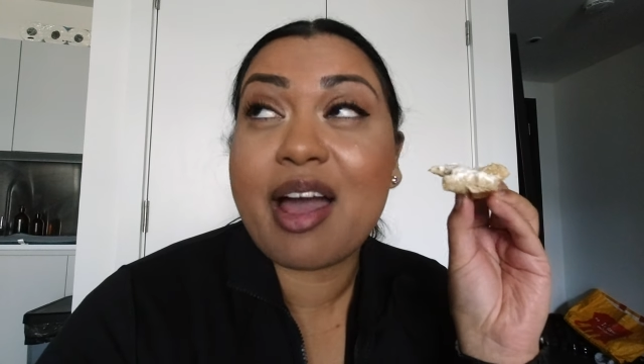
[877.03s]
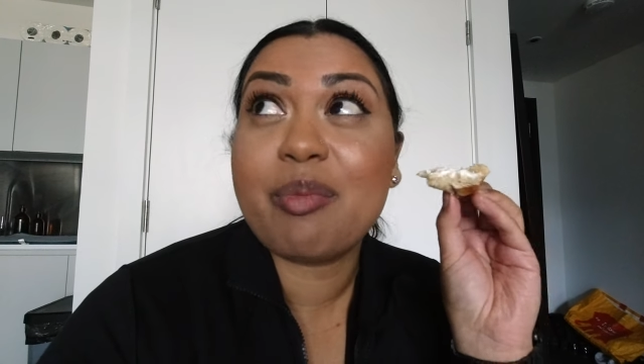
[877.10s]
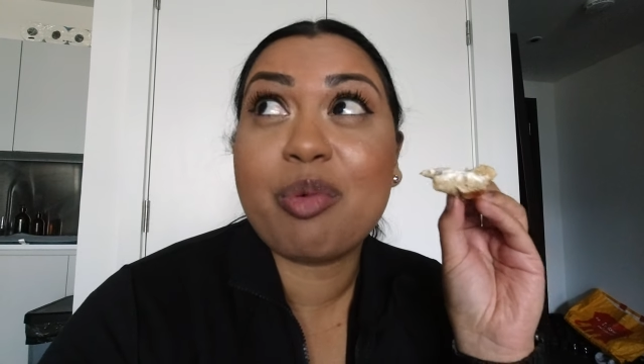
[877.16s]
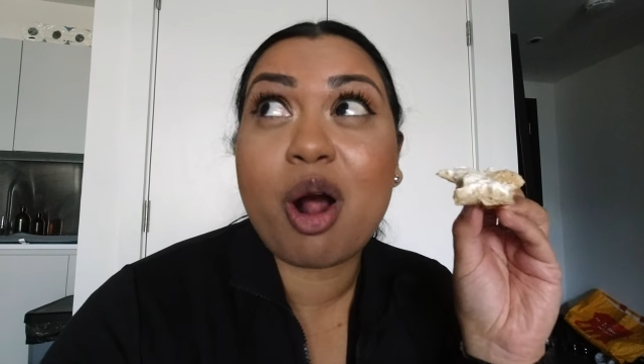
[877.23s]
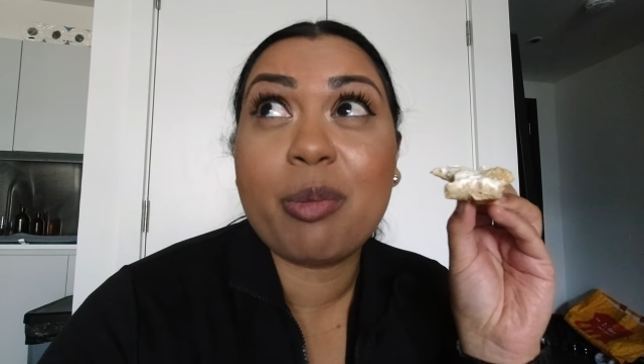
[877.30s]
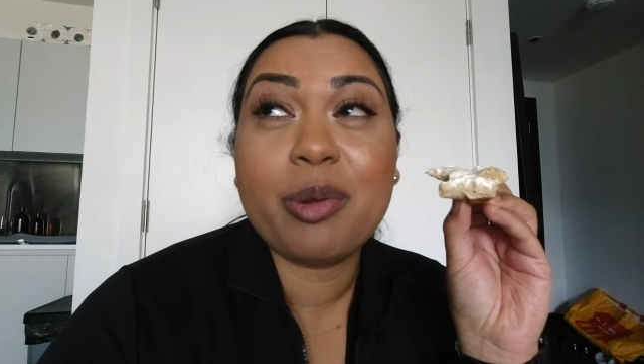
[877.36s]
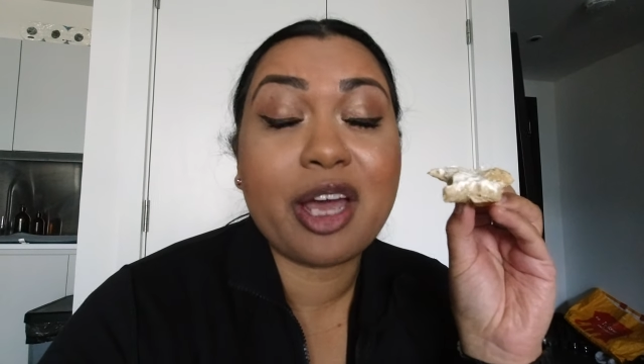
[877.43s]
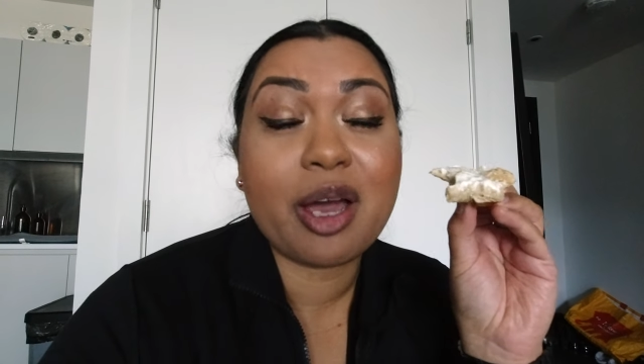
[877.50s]
I'd
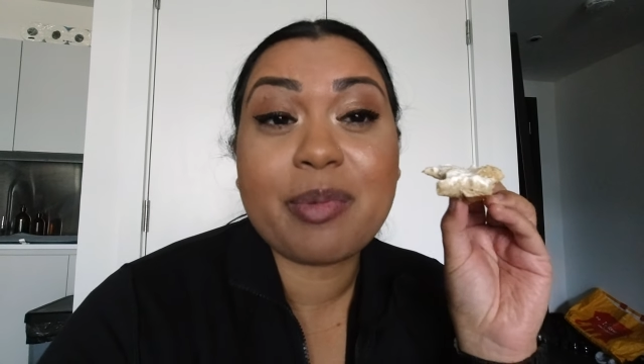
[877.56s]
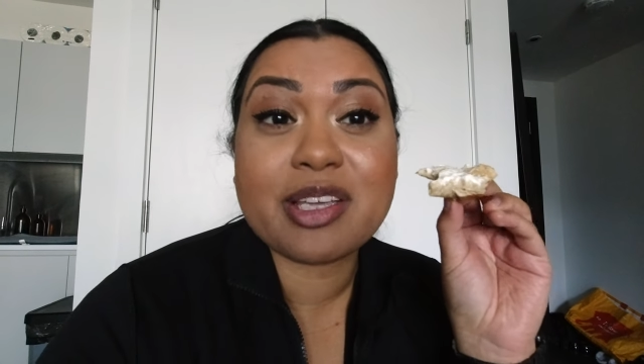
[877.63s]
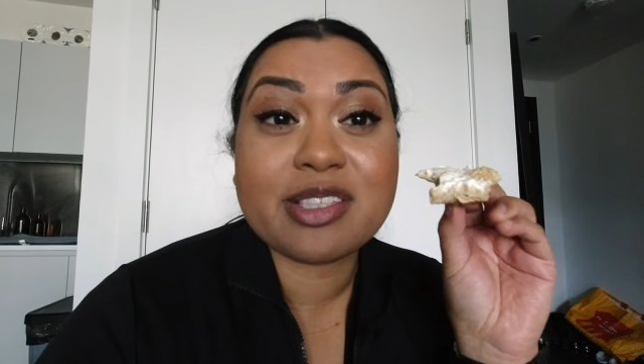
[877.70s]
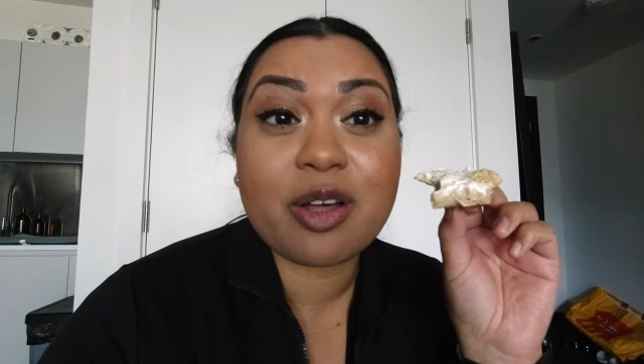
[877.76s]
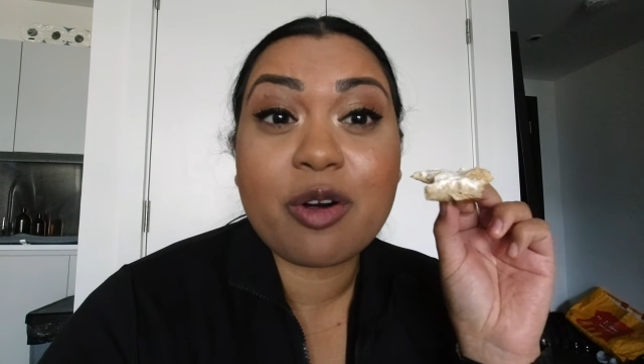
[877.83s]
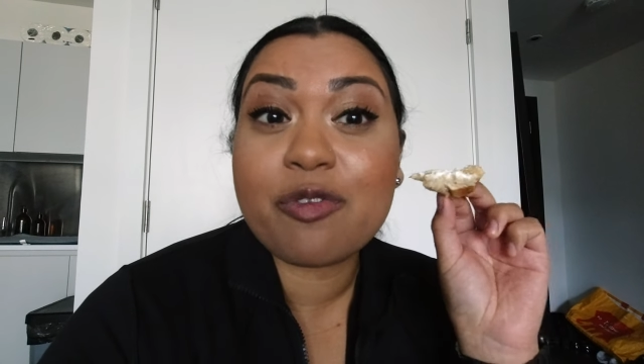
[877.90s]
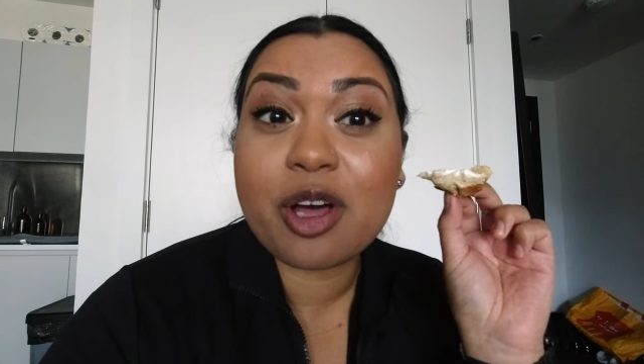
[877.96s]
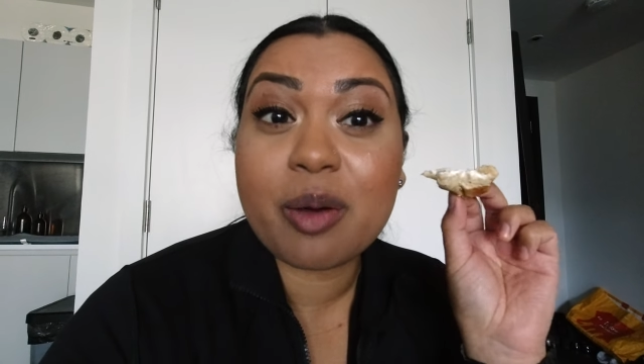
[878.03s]
probably get
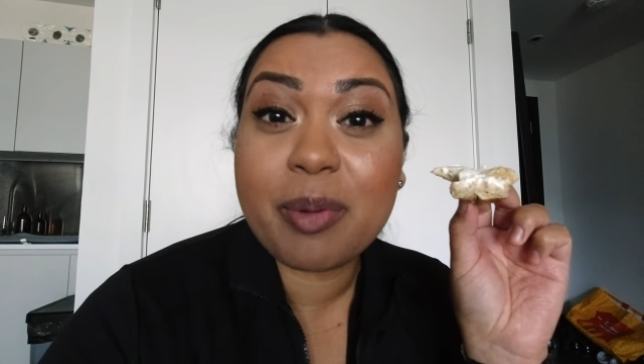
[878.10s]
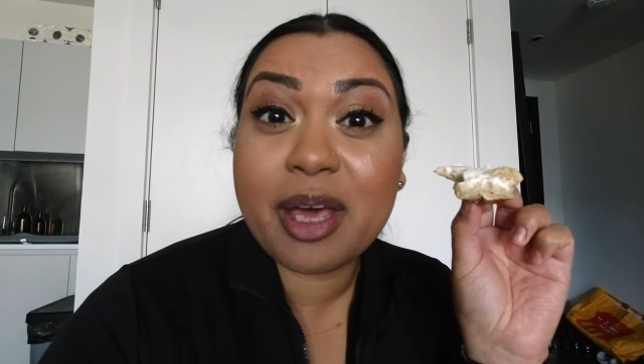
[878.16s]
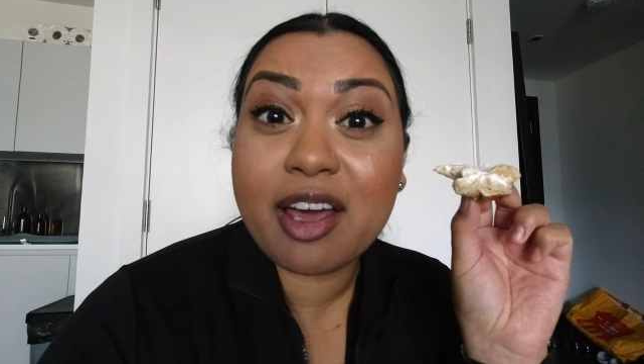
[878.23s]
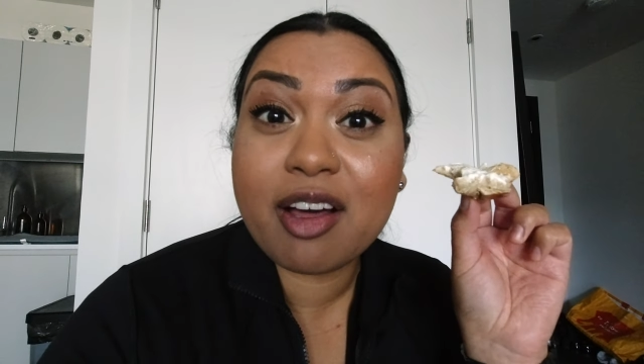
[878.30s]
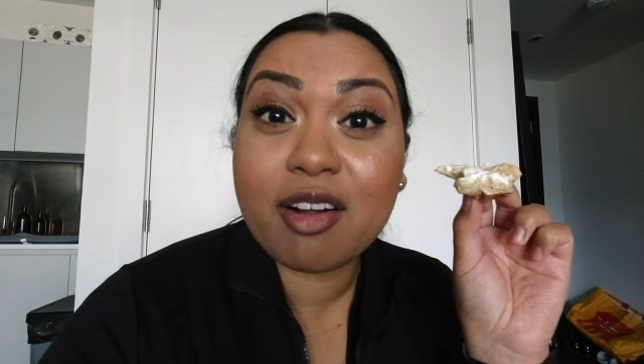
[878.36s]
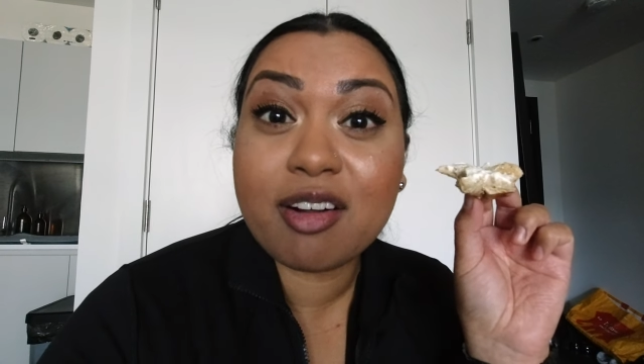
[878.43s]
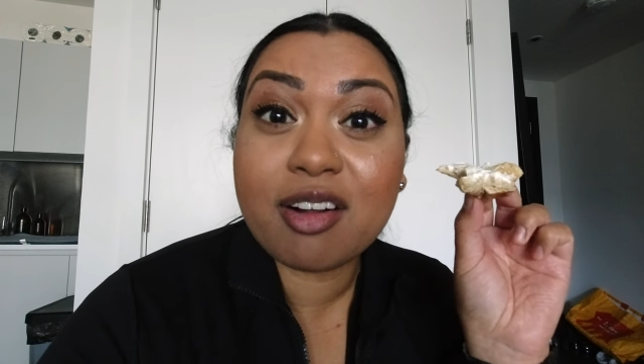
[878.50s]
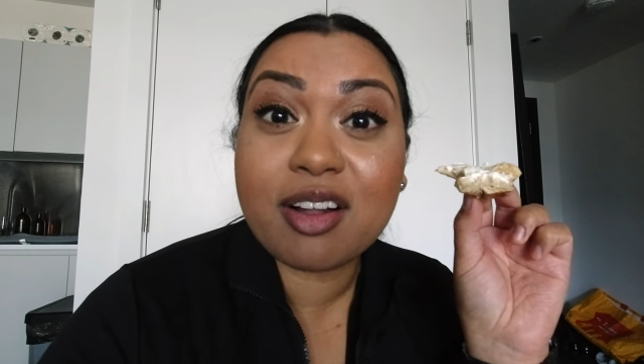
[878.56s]
myself a
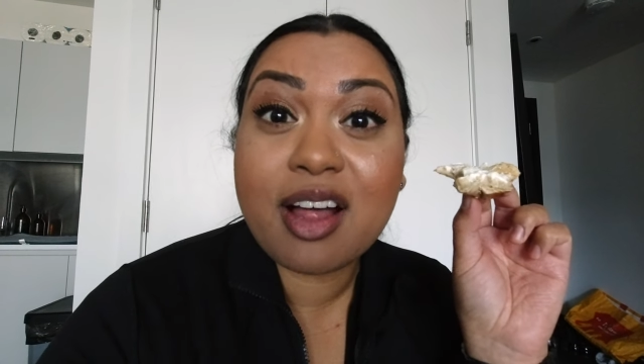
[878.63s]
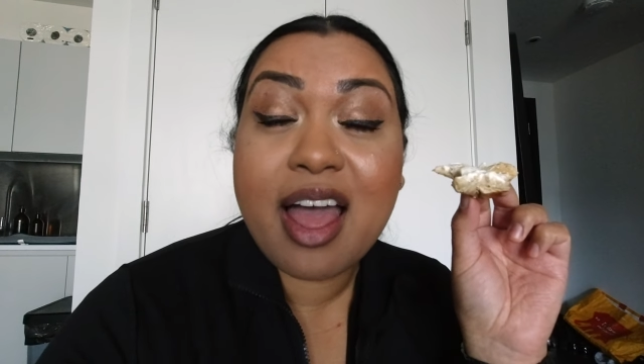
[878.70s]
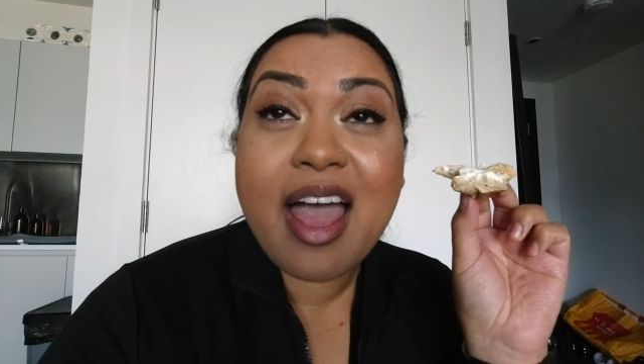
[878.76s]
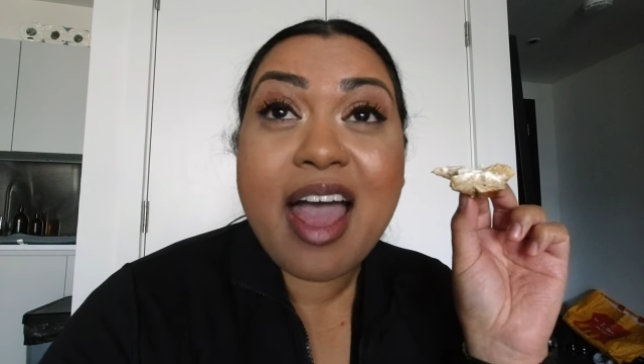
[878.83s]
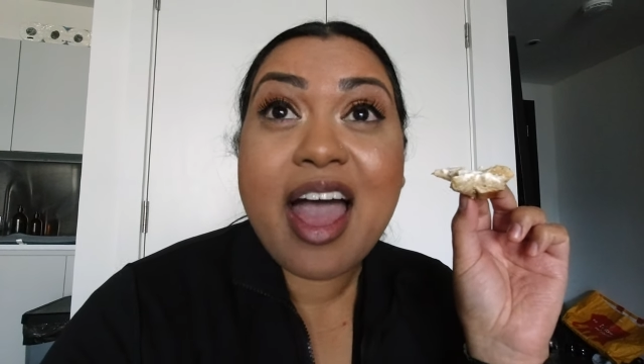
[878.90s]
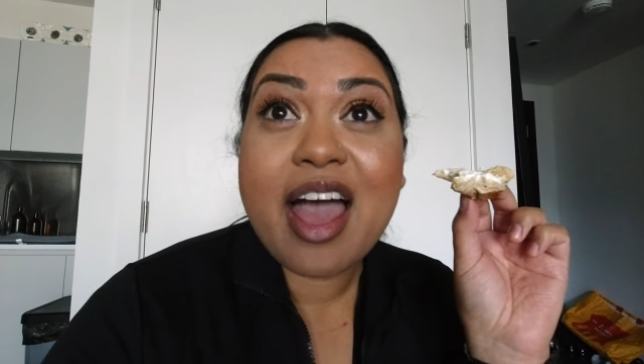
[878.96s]
bagel,